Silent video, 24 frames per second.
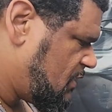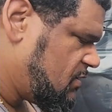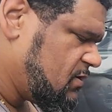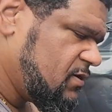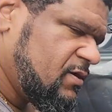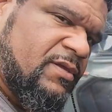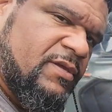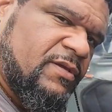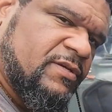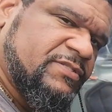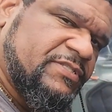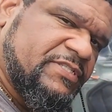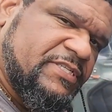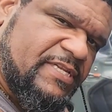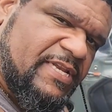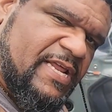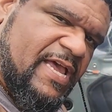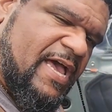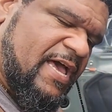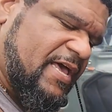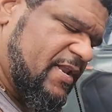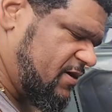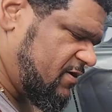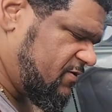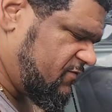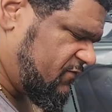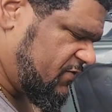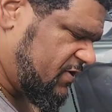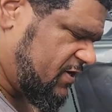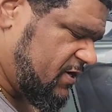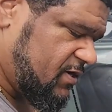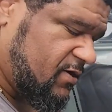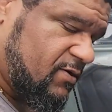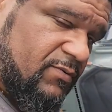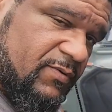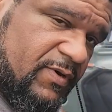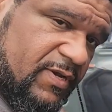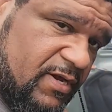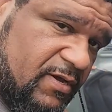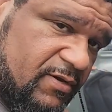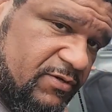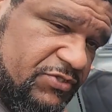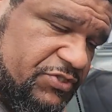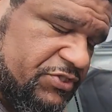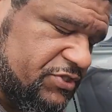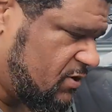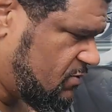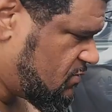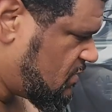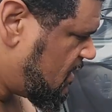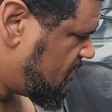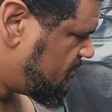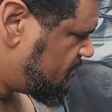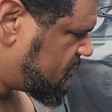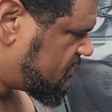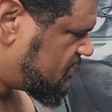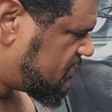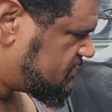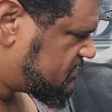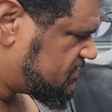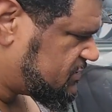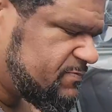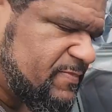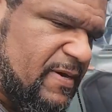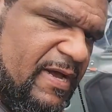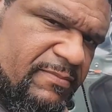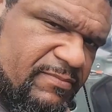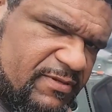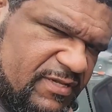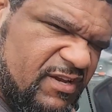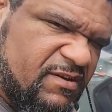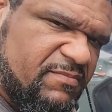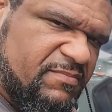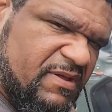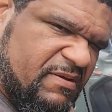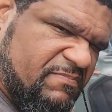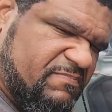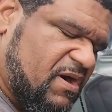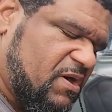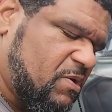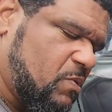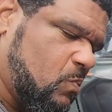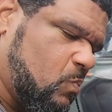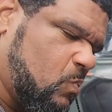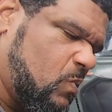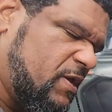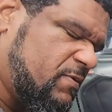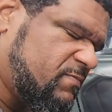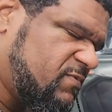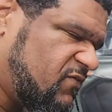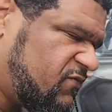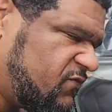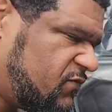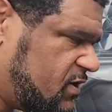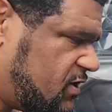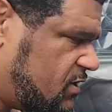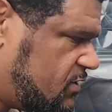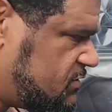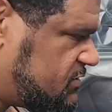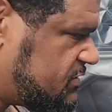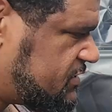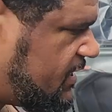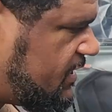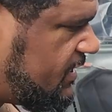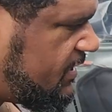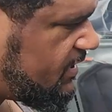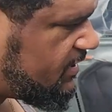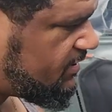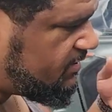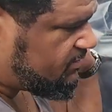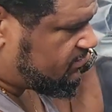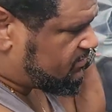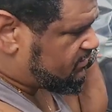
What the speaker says: you'll see that in the video when they'll show up, because it's probably gonna be about a week before those get here.